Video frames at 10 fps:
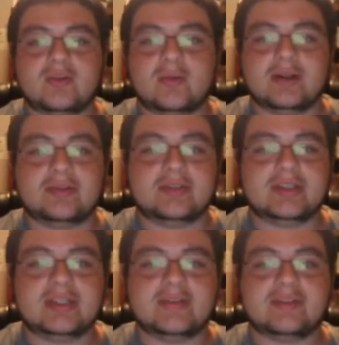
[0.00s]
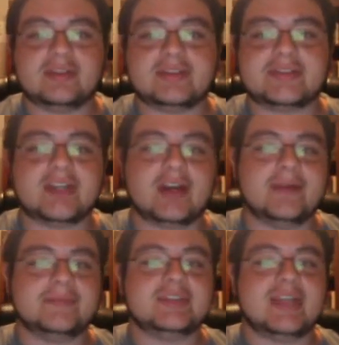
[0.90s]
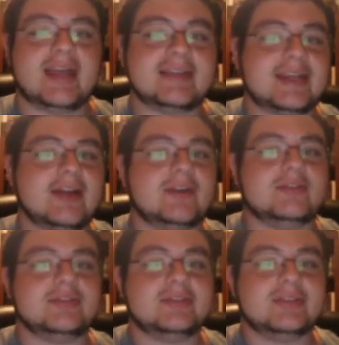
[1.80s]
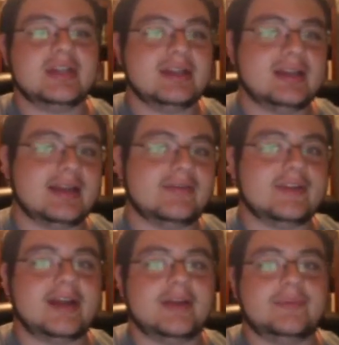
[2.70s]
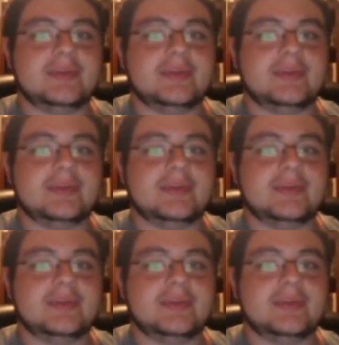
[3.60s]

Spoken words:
where the difference comes as characters level up,